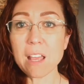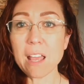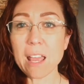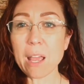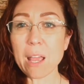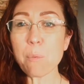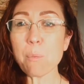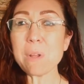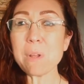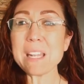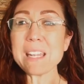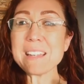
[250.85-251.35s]

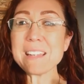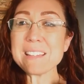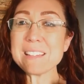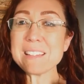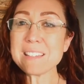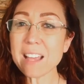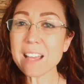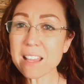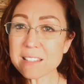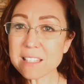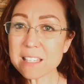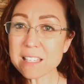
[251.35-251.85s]
And when it
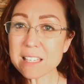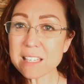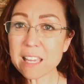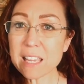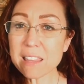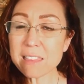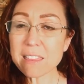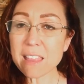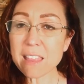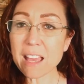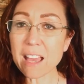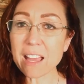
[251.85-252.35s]
doesn't
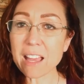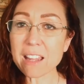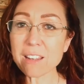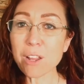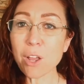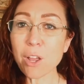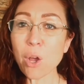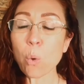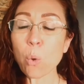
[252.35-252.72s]
get that,